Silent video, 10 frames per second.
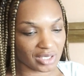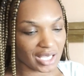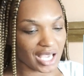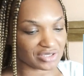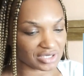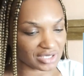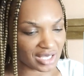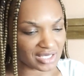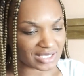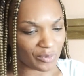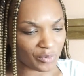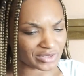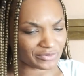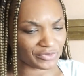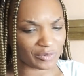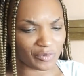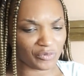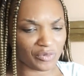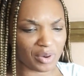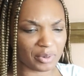He actually does. And what for,
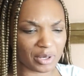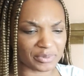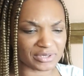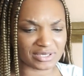for what purpose?